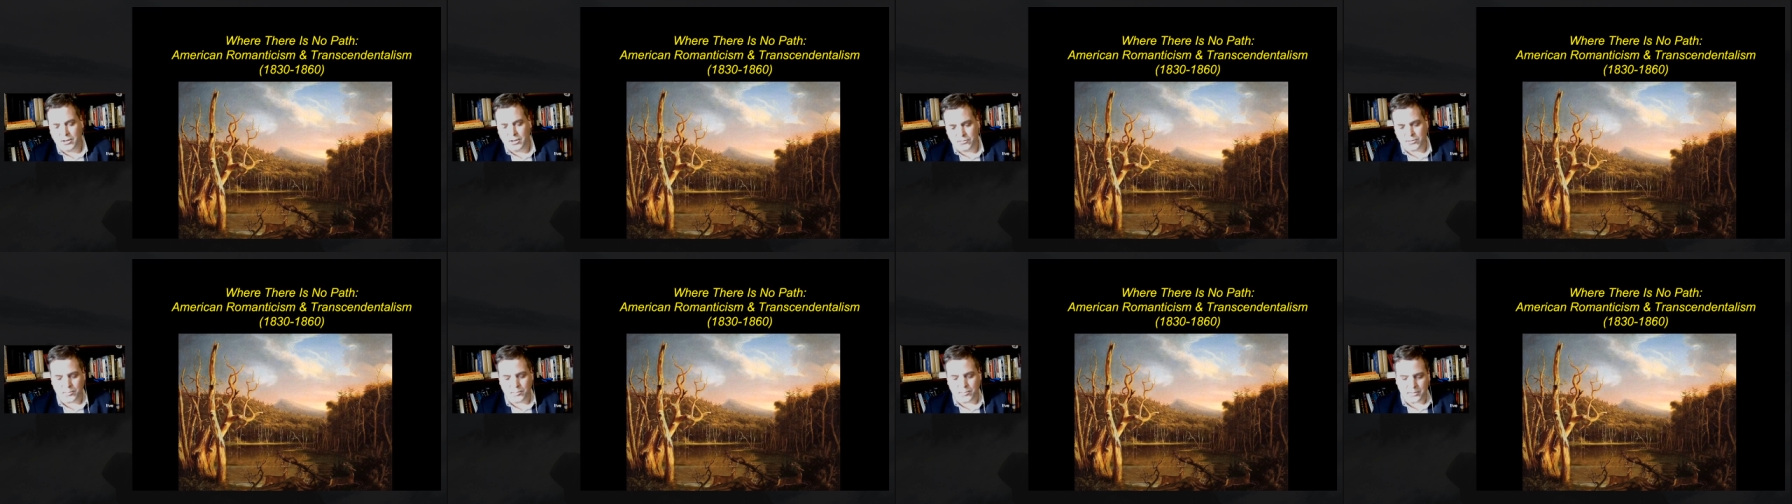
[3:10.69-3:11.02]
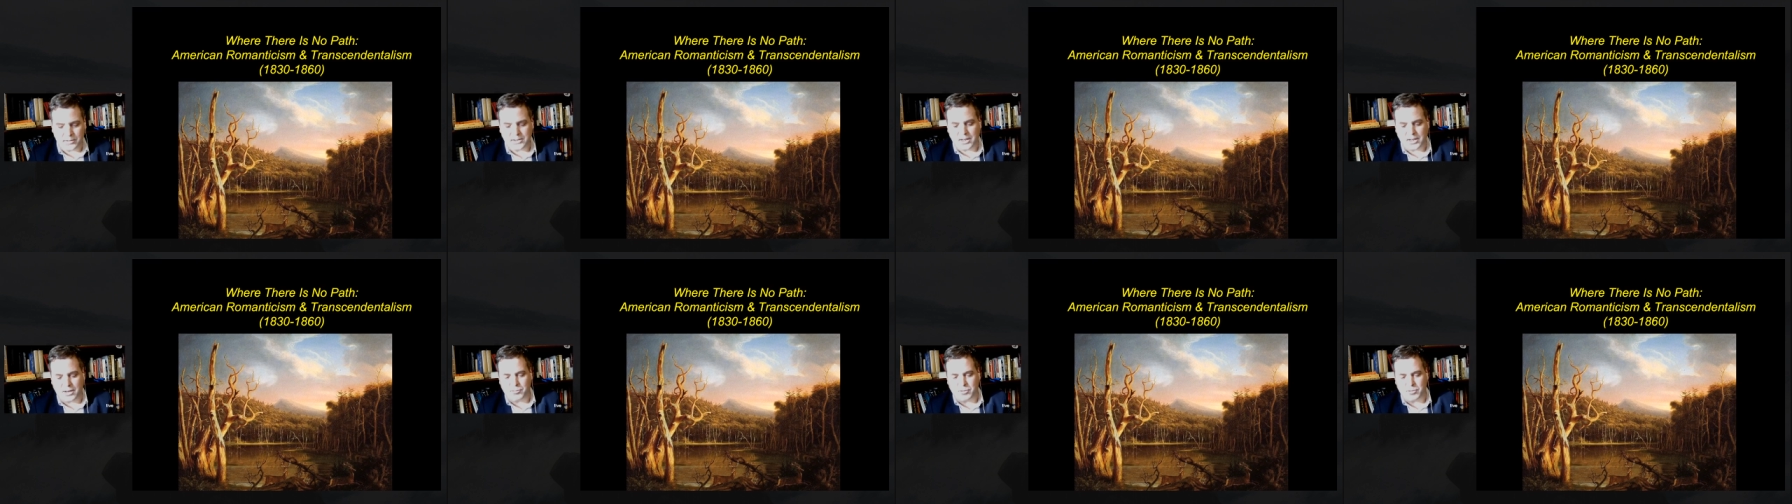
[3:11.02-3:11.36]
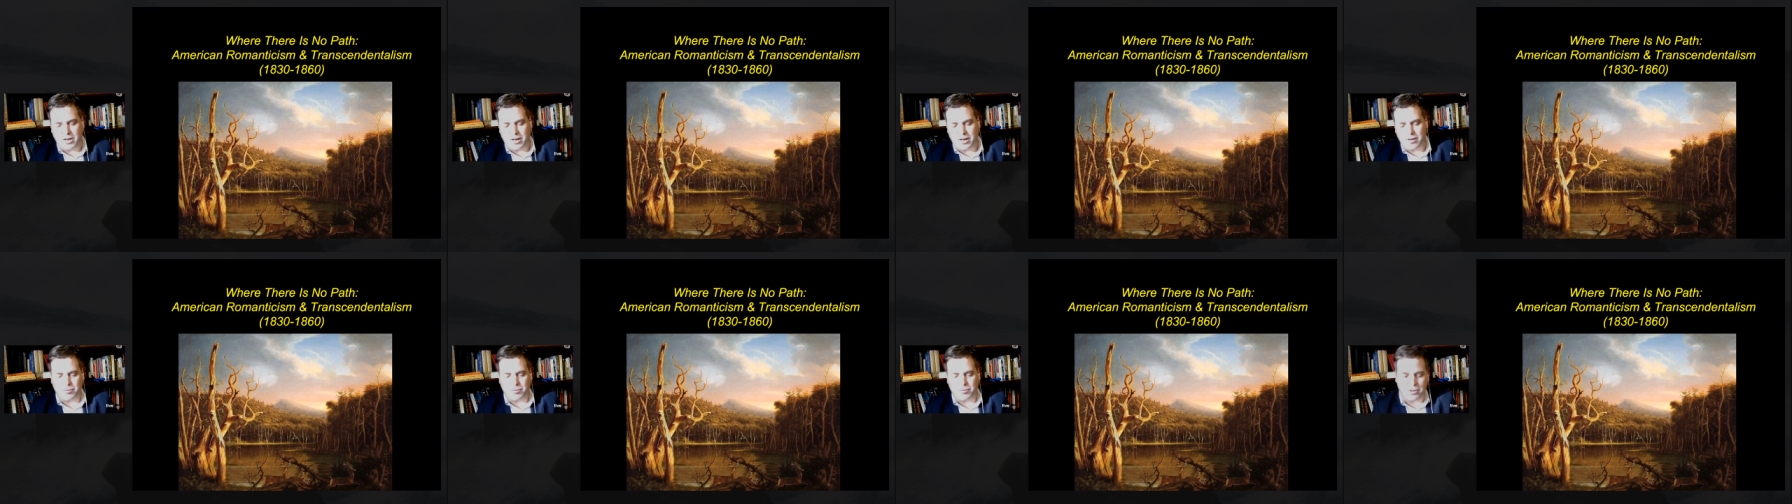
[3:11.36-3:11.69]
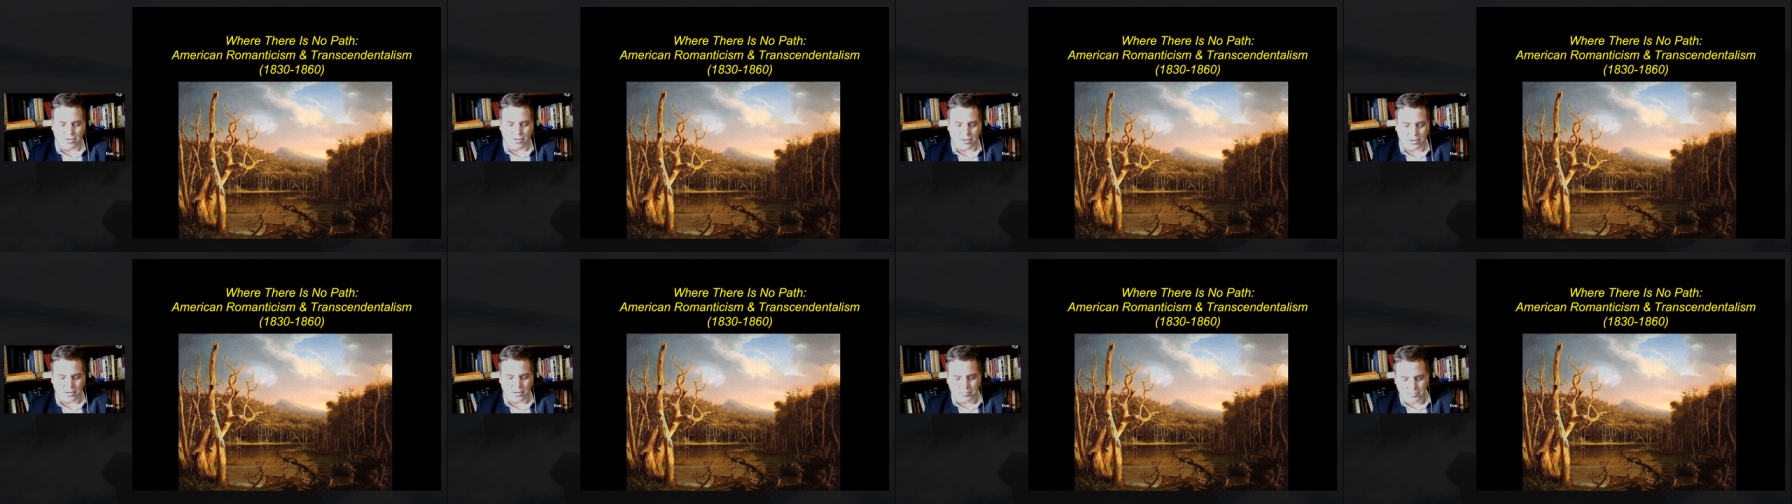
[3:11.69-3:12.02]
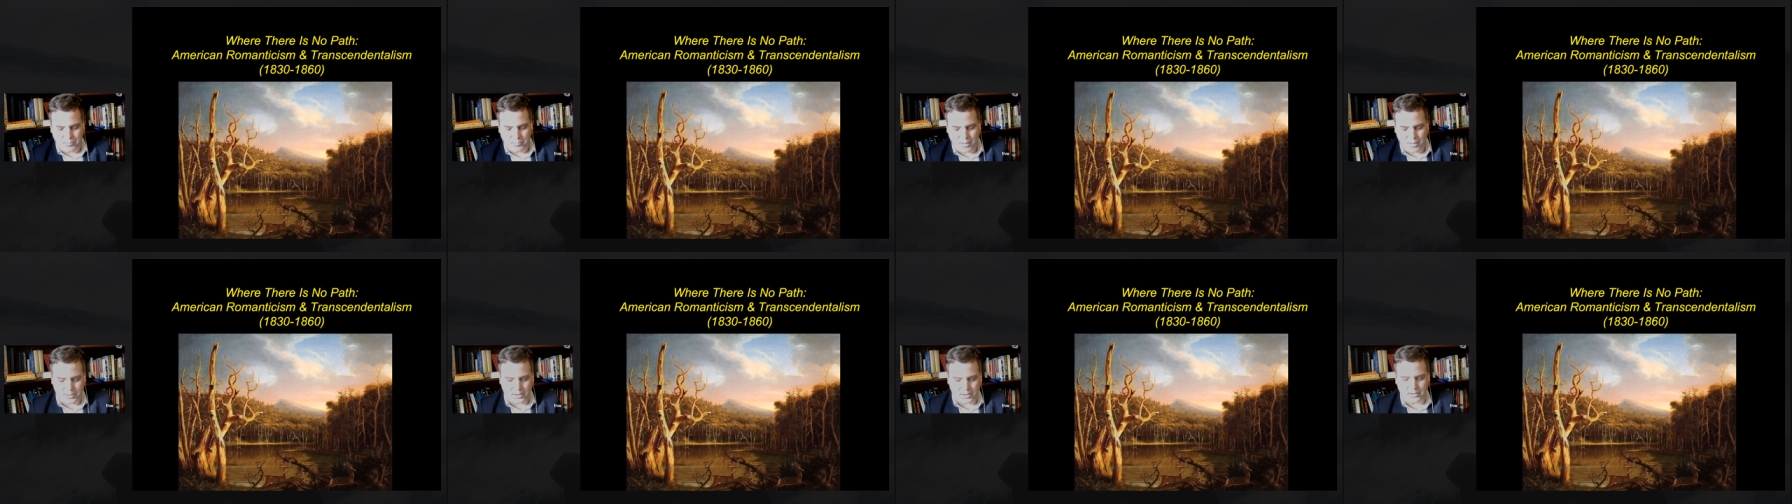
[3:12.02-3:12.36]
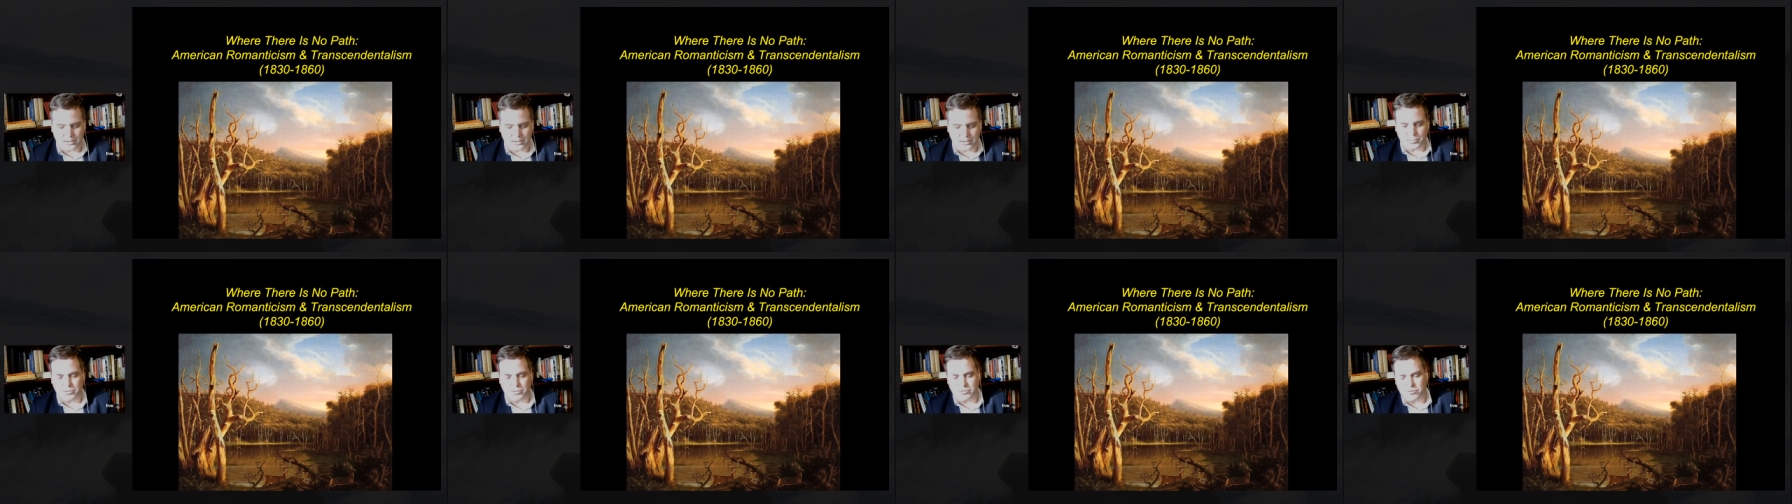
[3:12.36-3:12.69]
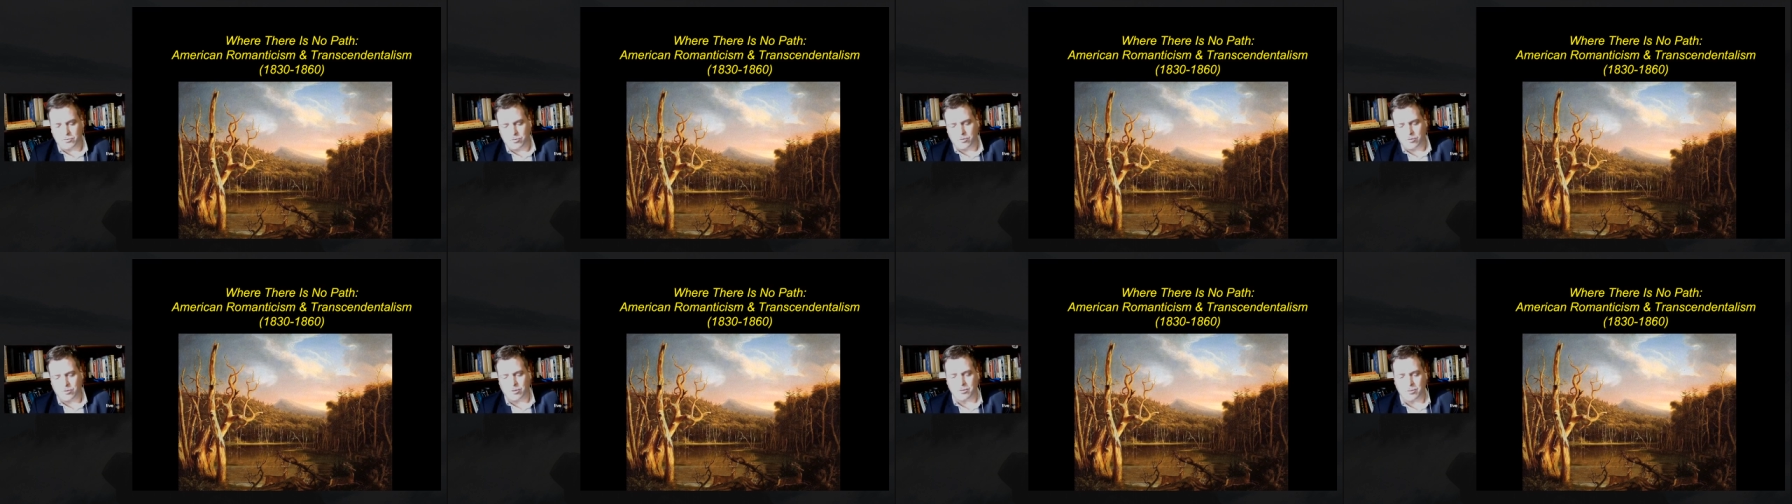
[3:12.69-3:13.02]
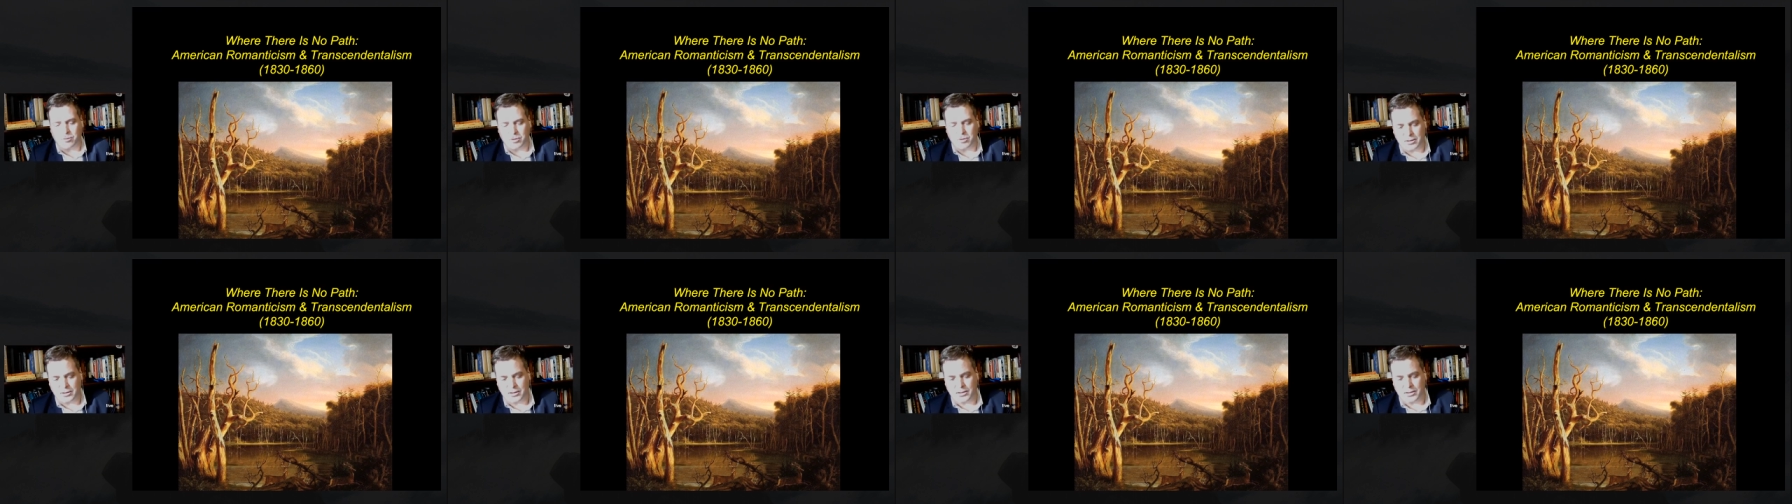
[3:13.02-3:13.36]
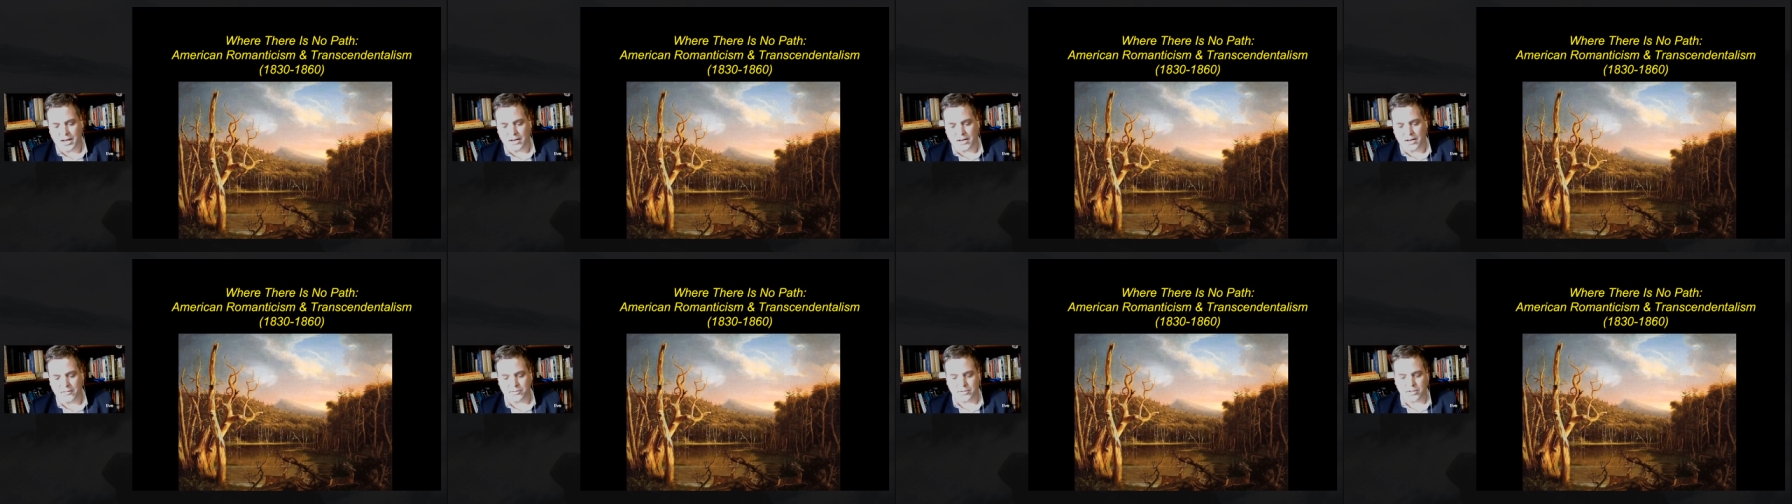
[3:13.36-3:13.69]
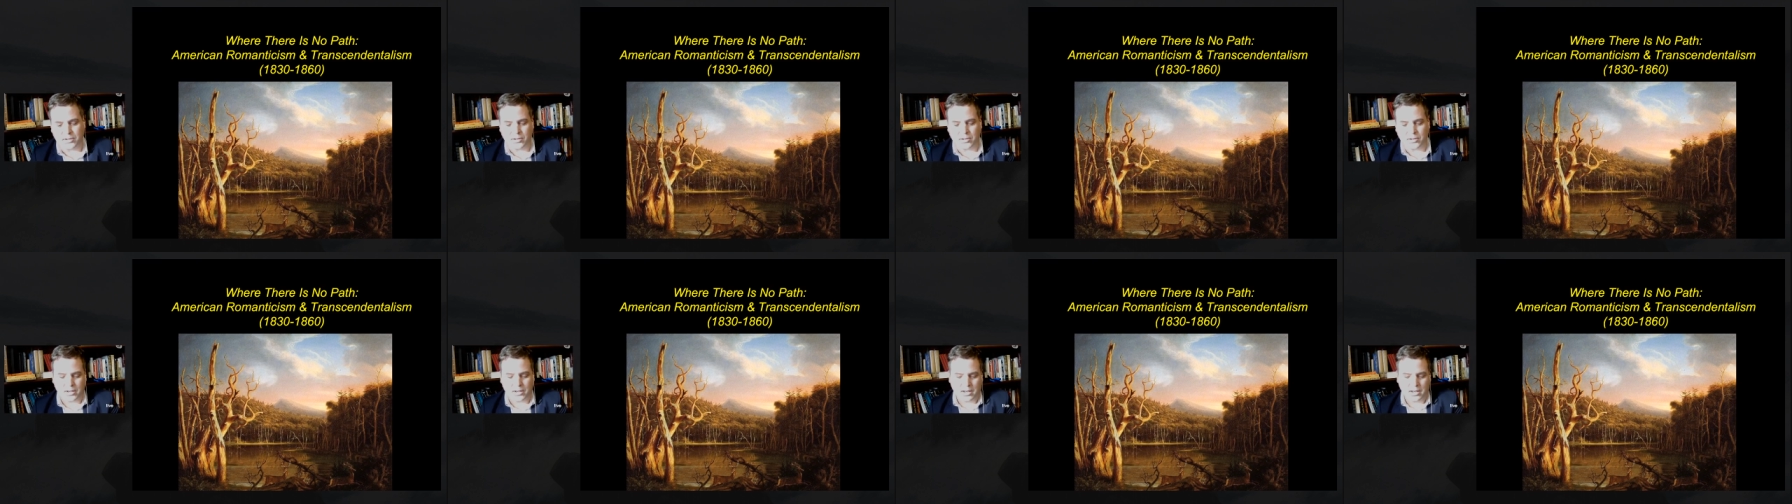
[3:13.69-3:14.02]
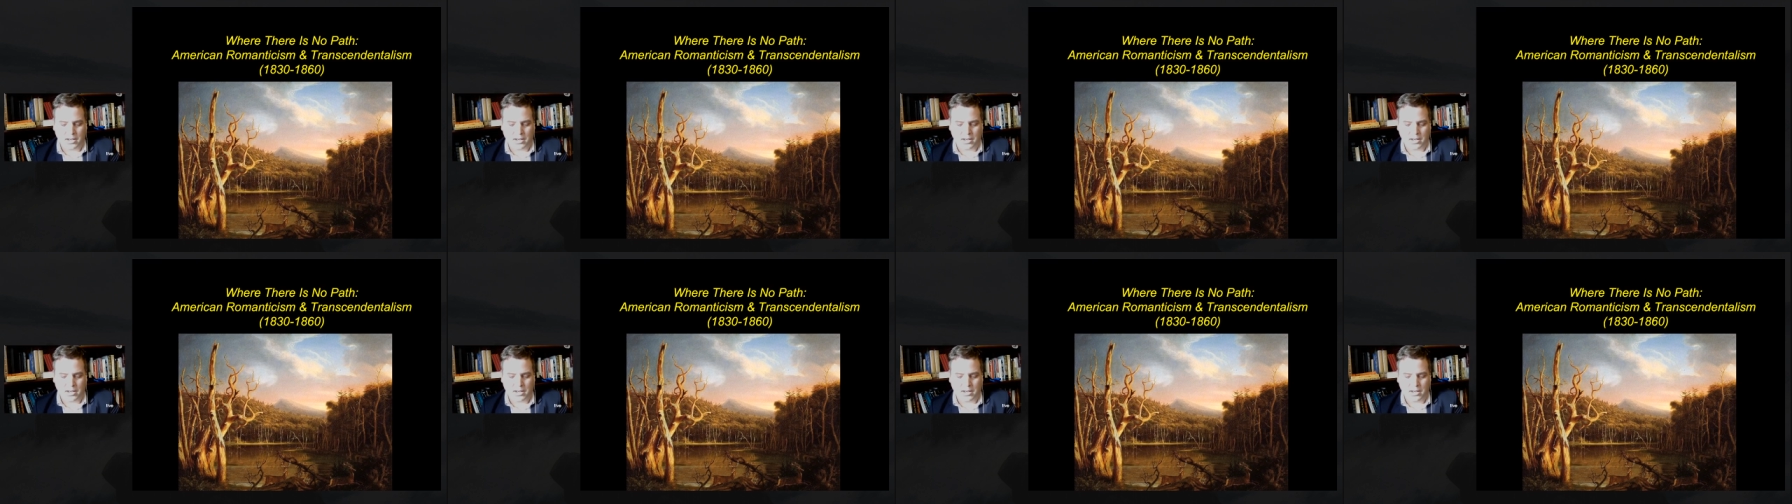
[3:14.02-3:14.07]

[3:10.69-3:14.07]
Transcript: from the same time period, maybe a little before, a little after,